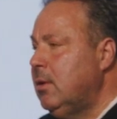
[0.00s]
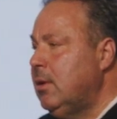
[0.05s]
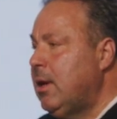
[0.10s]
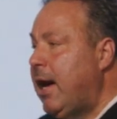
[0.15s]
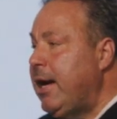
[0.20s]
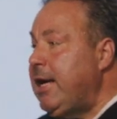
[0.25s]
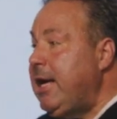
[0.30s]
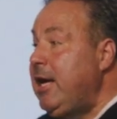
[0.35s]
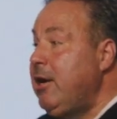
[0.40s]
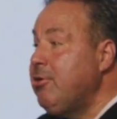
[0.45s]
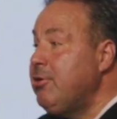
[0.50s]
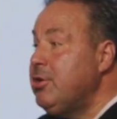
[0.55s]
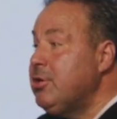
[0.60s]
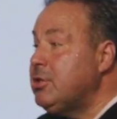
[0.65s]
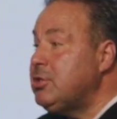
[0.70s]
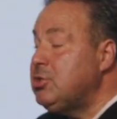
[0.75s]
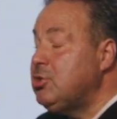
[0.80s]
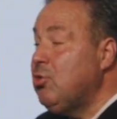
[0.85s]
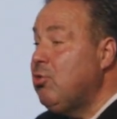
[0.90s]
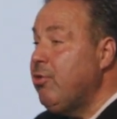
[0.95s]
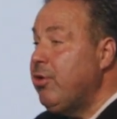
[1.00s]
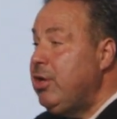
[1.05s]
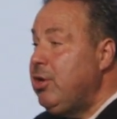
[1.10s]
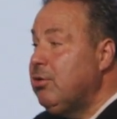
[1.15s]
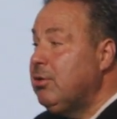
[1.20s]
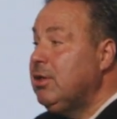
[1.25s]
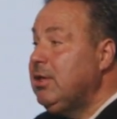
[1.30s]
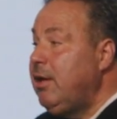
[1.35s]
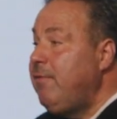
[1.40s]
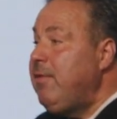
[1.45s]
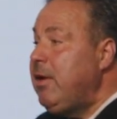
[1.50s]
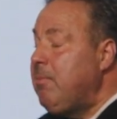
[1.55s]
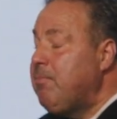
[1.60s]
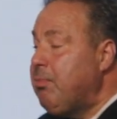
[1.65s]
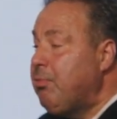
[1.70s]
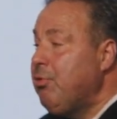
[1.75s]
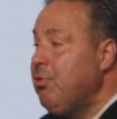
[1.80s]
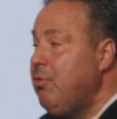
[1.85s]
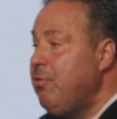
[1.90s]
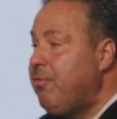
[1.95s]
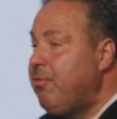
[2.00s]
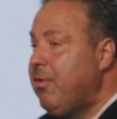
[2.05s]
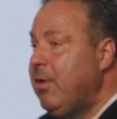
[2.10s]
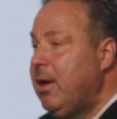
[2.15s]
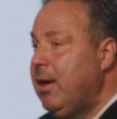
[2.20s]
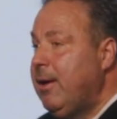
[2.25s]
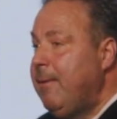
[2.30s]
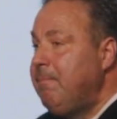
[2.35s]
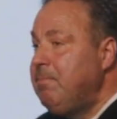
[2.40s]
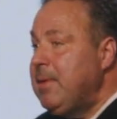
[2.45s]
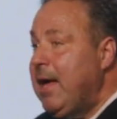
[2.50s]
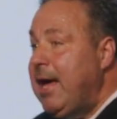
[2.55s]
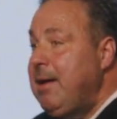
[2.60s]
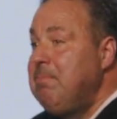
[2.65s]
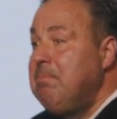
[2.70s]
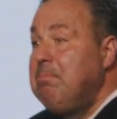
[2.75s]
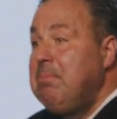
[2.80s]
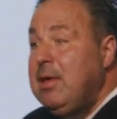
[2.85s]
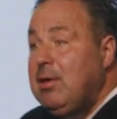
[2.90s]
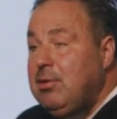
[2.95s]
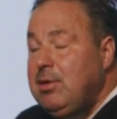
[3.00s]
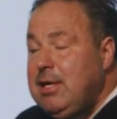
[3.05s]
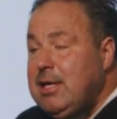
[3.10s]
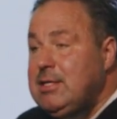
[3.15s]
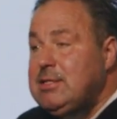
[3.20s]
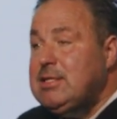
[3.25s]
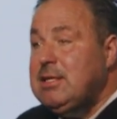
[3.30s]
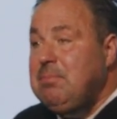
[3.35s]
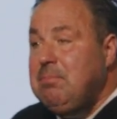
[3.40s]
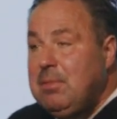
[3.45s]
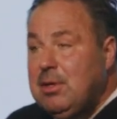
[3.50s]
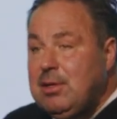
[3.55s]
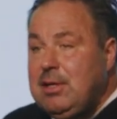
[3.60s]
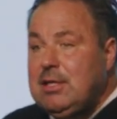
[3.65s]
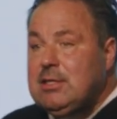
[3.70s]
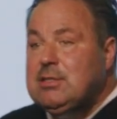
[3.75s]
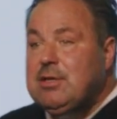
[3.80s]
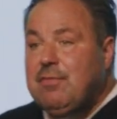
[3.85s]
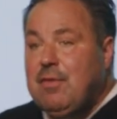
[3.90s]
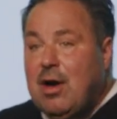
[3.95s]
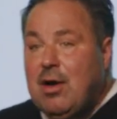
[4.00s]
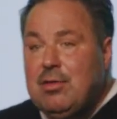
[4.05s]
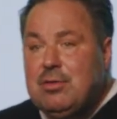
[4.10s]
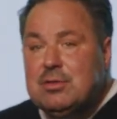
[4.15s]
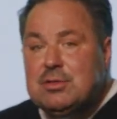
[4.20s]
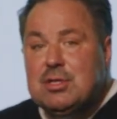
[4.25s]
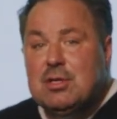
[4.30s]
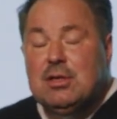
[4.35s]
I hear your story, you're living proof, and millions and millions of others are